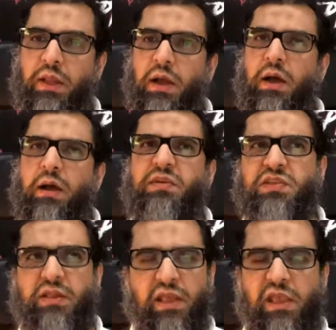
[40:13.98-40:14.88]
which I
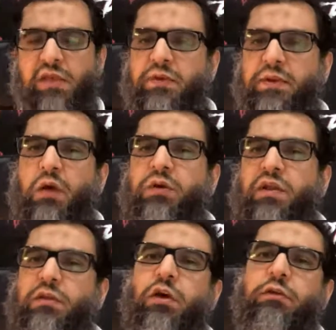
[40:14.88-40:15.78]
think even nowadays a
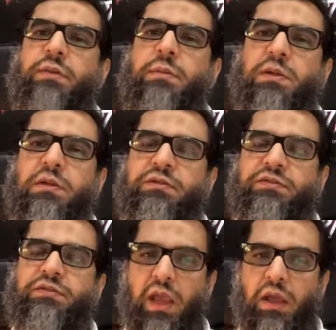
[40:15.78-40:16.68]
lot of people
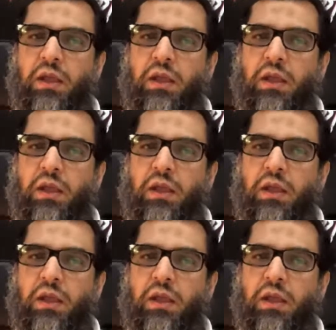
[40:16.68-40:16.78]
say,